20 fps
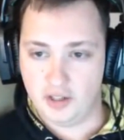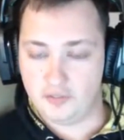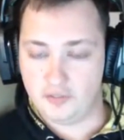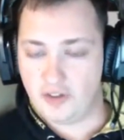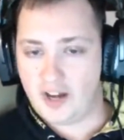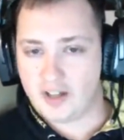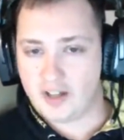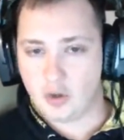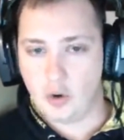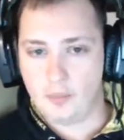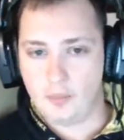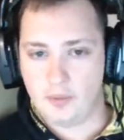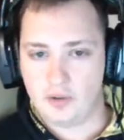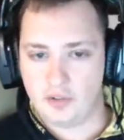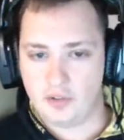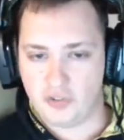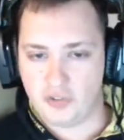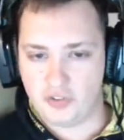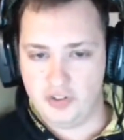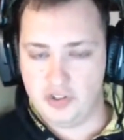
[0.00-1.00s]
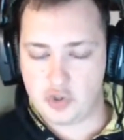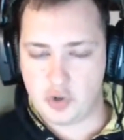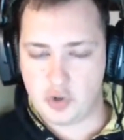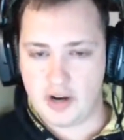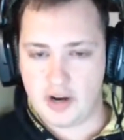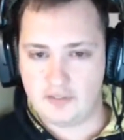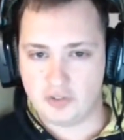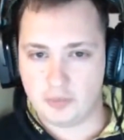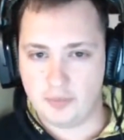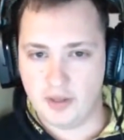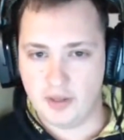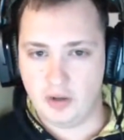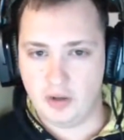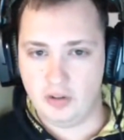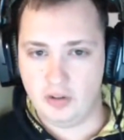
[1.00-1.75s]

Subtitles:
If I go up on the Siegecrafter belt